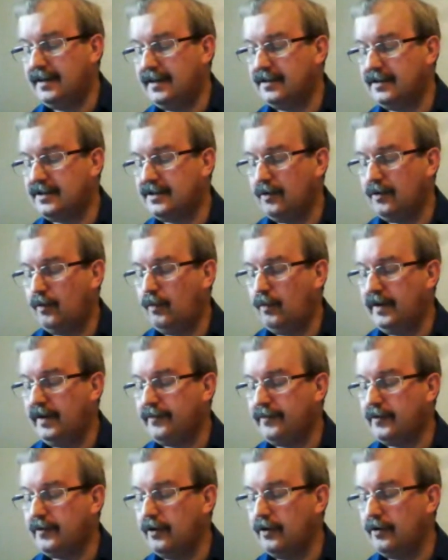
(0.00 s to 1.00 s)
and
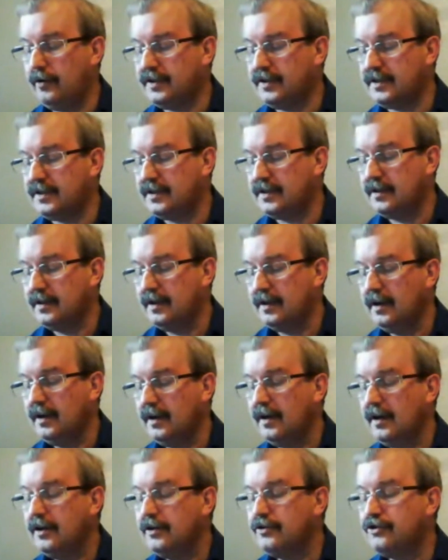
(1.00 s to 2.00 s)
we've got
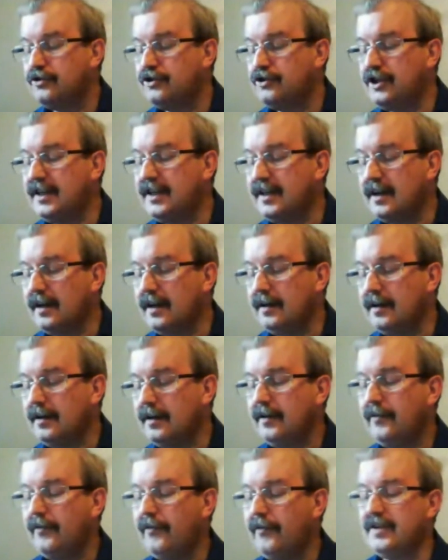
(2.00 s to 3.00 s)

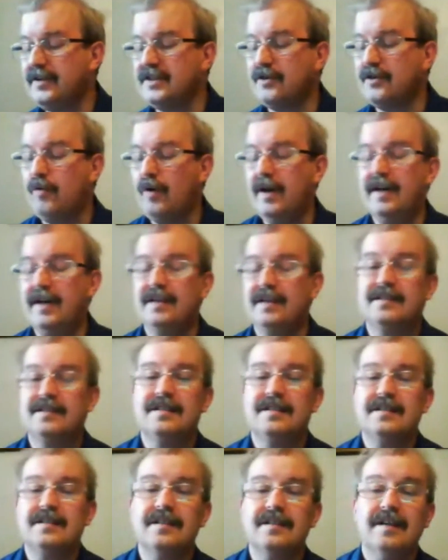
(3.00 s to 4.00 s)
Gina
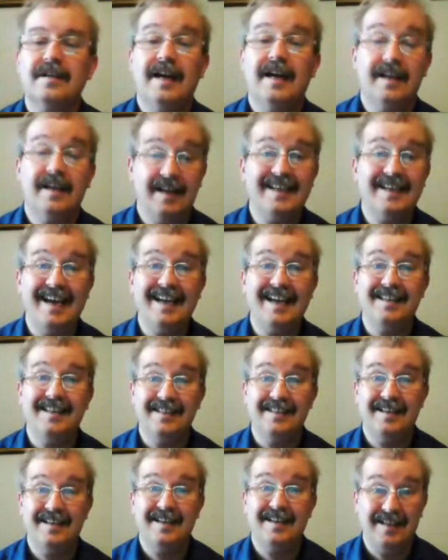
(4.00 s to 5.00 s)
Fresquez.
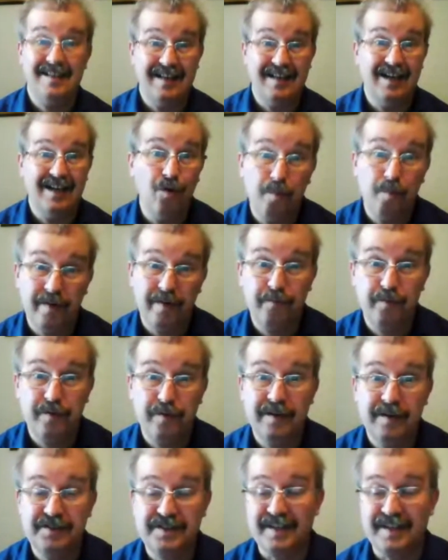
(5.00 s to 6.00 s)
Again, I
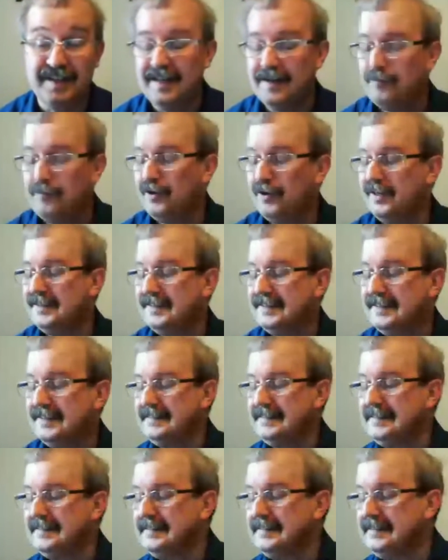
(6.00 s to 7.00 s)
hope I pronounced the name
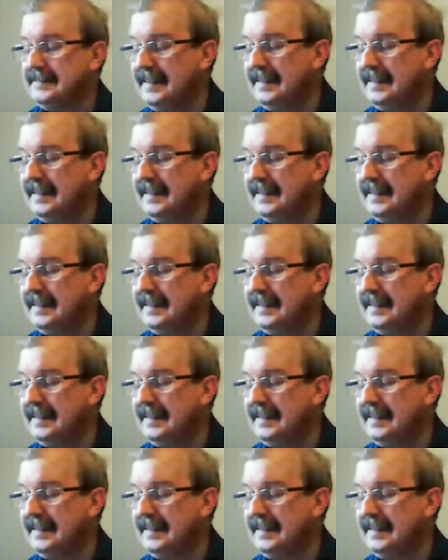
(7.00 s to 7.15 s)
right.